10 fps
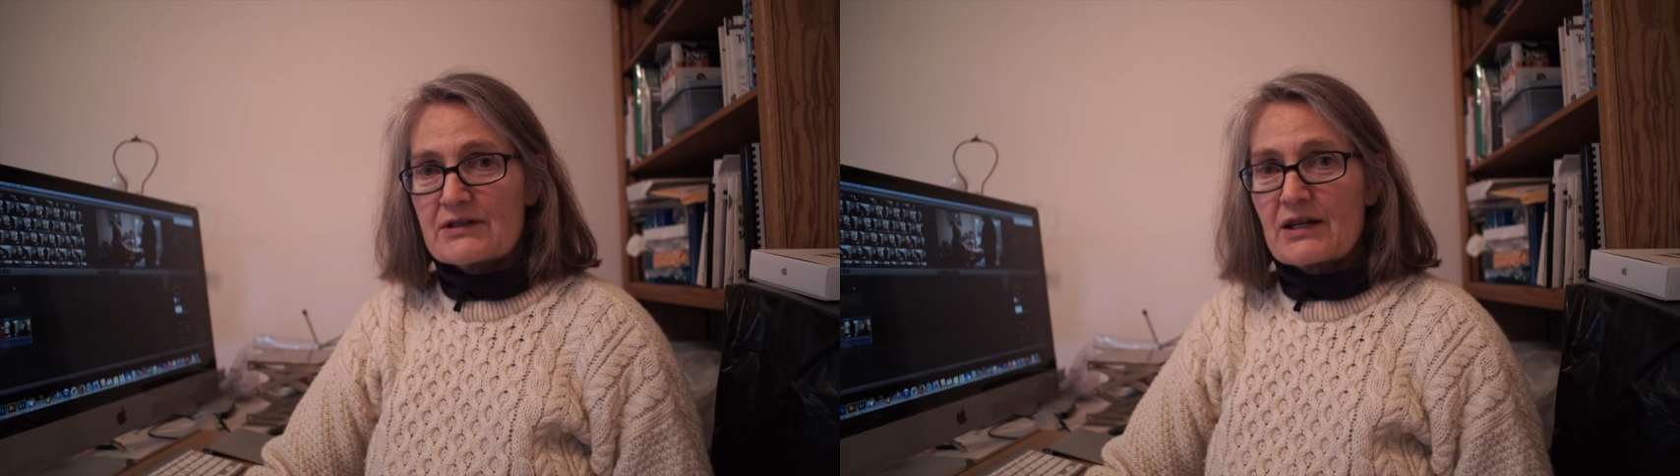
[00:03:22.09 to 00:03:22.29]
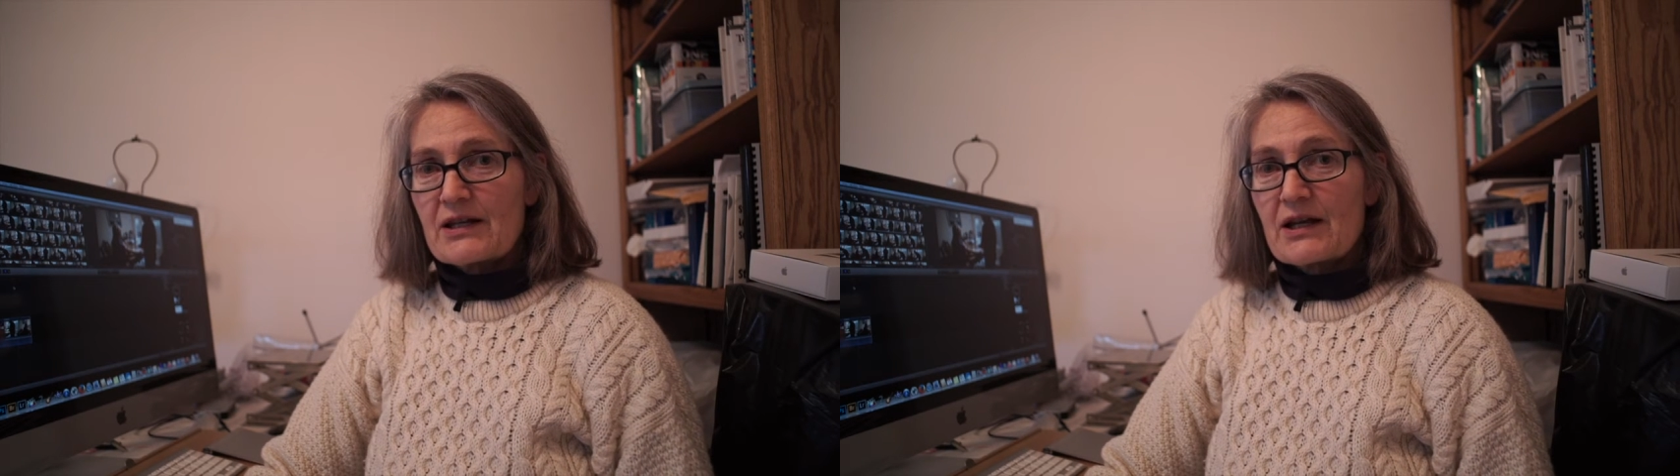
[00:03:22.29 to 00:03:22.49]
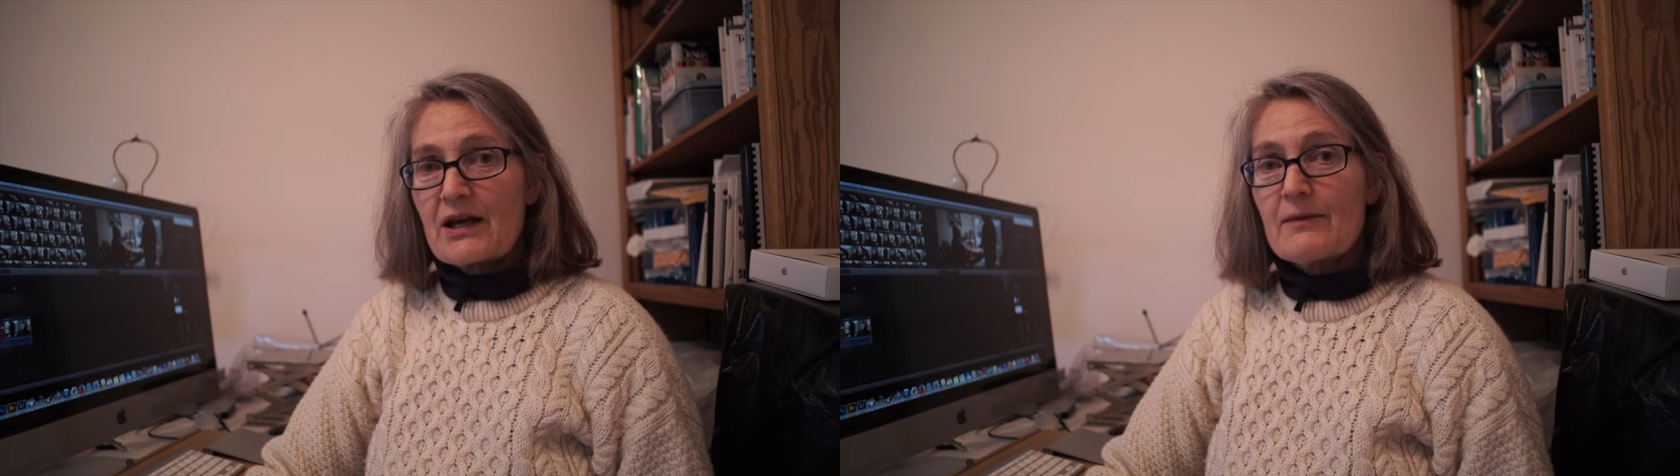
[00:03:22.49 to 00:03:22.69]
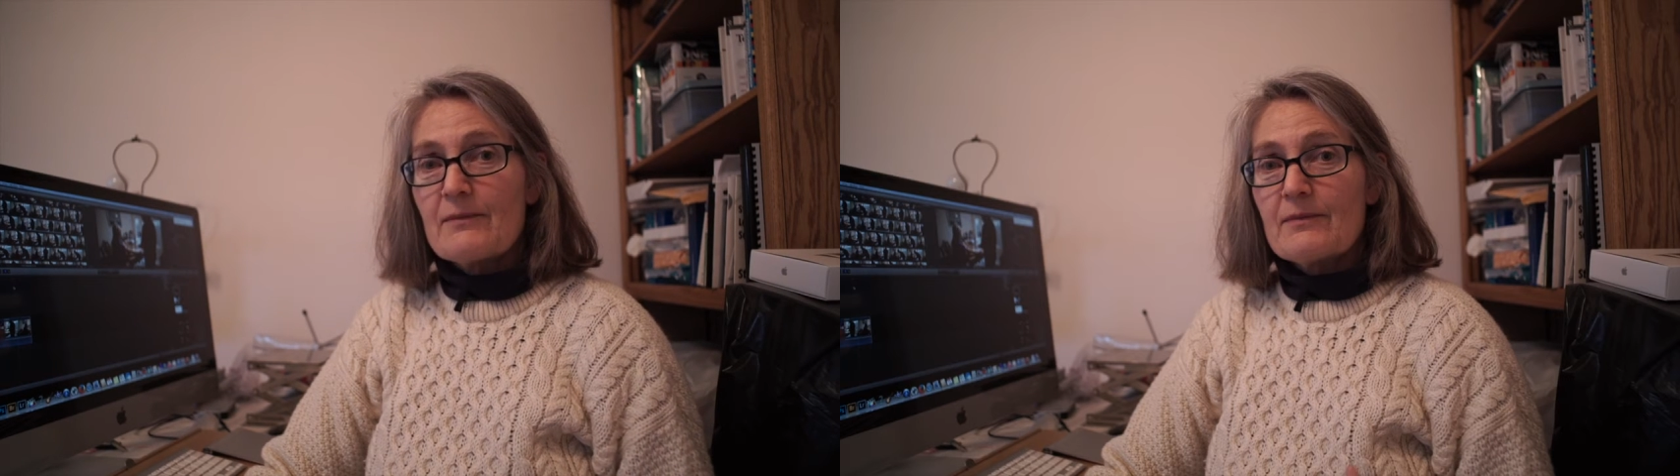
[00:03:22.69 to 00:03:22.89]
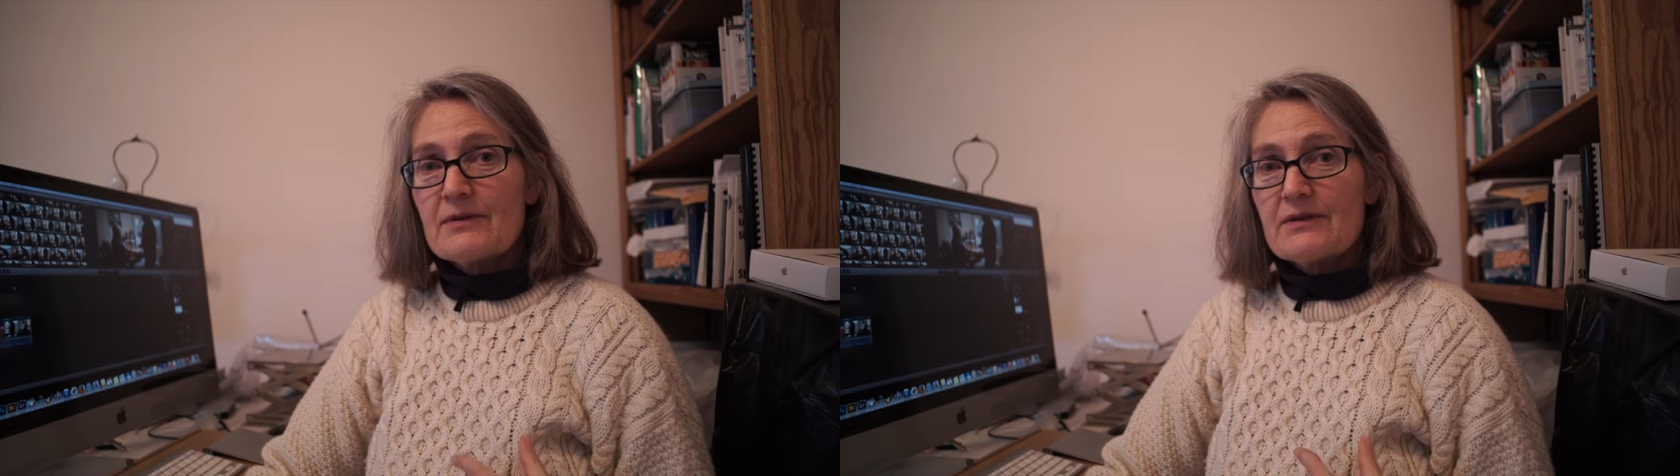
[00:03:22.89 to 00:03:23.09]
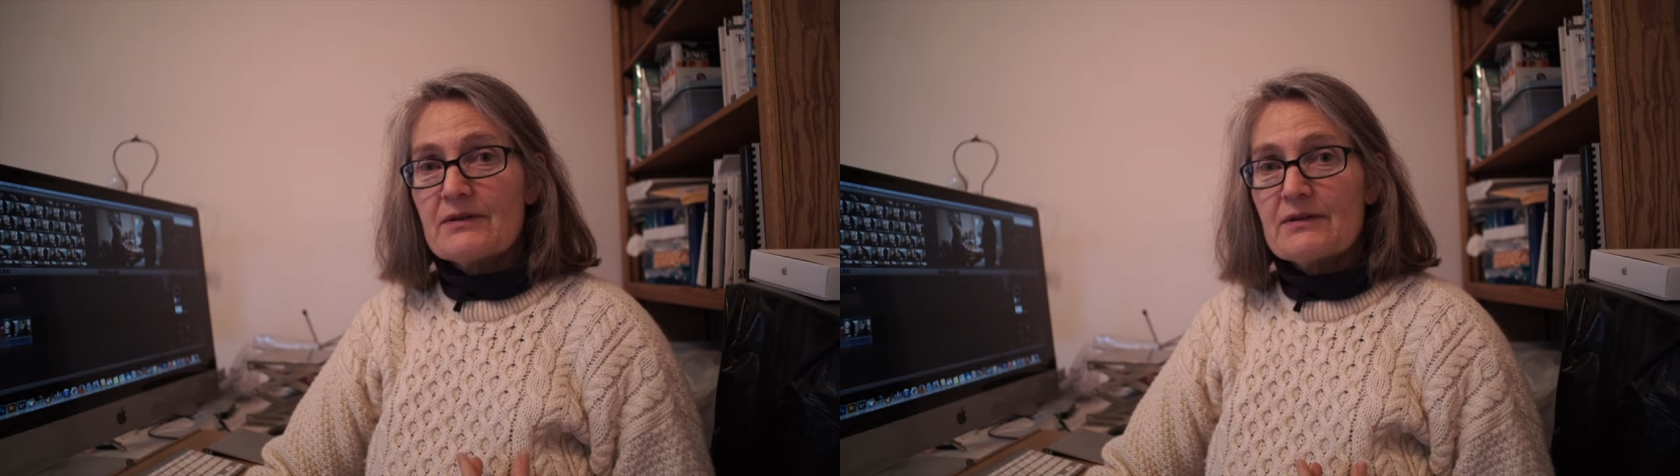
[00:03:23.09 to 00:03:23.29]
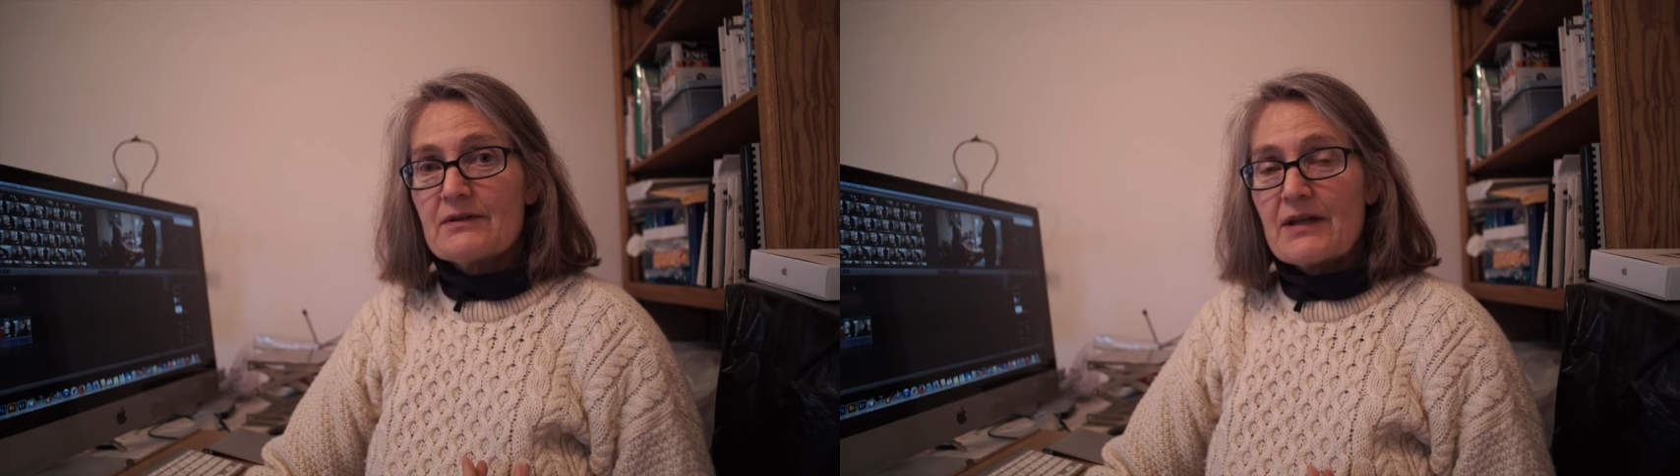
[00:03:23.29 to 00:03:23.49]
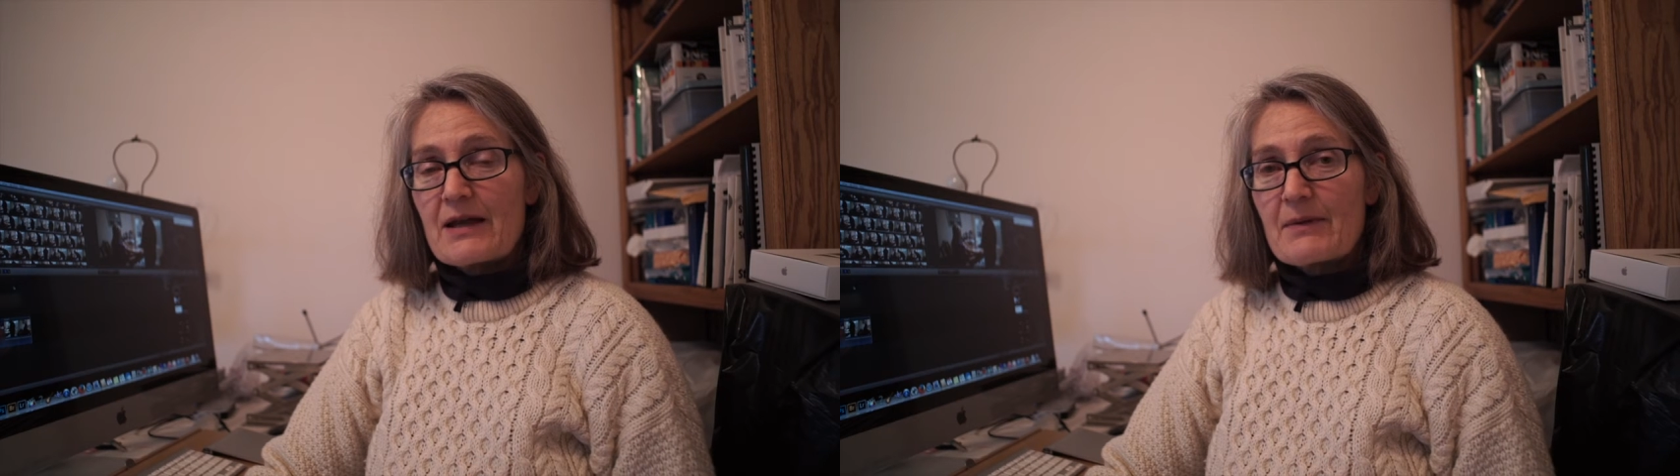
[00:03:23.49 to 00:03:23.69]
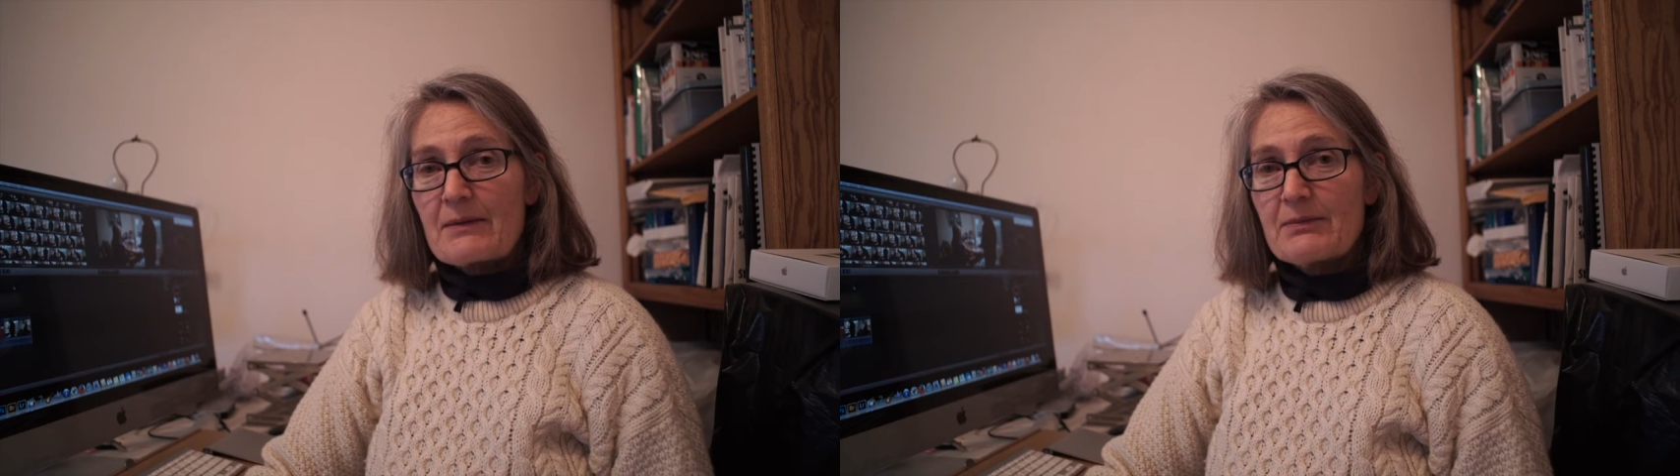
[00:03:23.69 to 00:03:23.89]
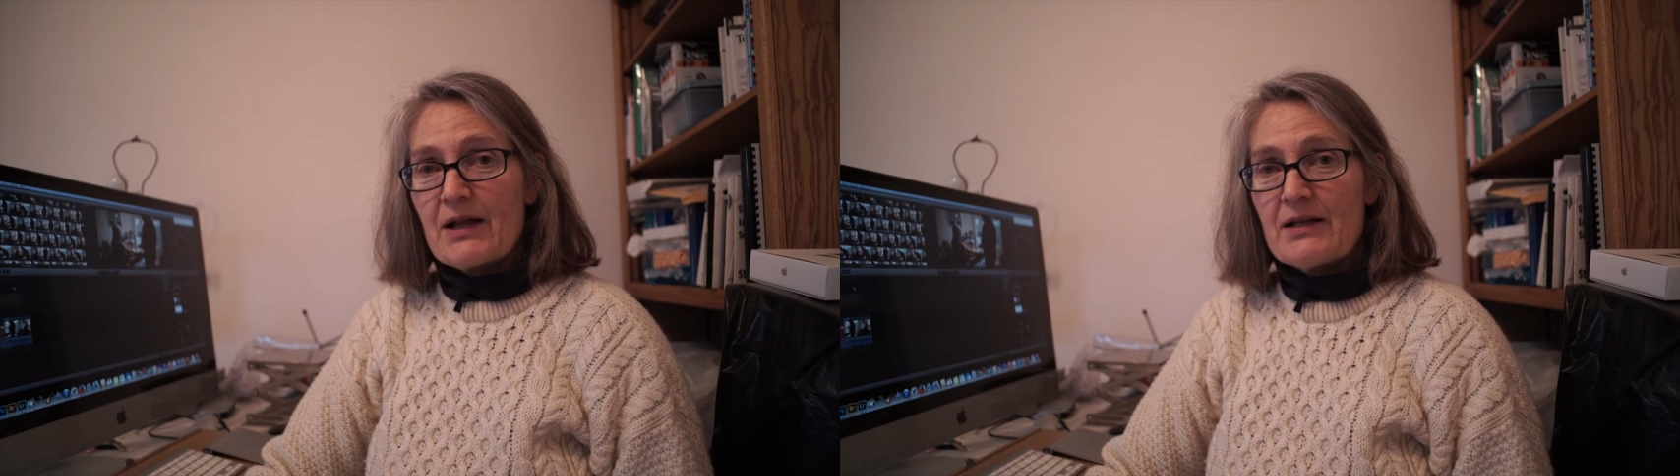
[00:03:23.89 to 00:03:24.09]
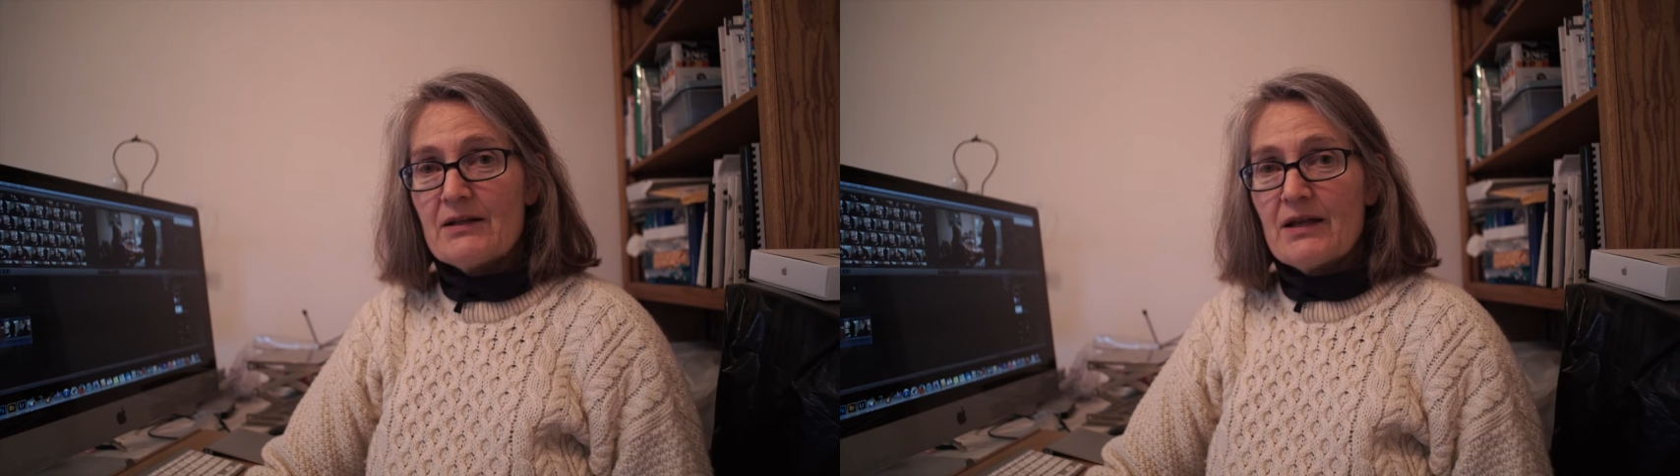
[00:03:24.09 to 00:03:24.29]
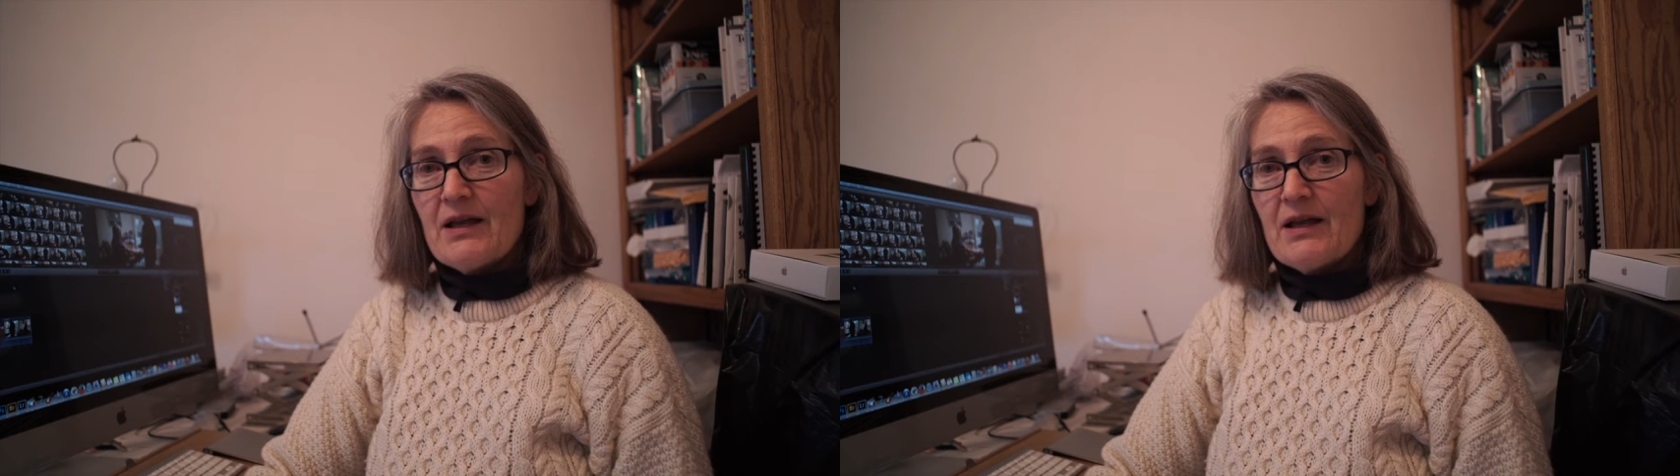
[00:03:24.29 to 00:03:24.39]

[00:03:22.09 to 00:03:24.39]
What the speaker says: is going to come take my blood,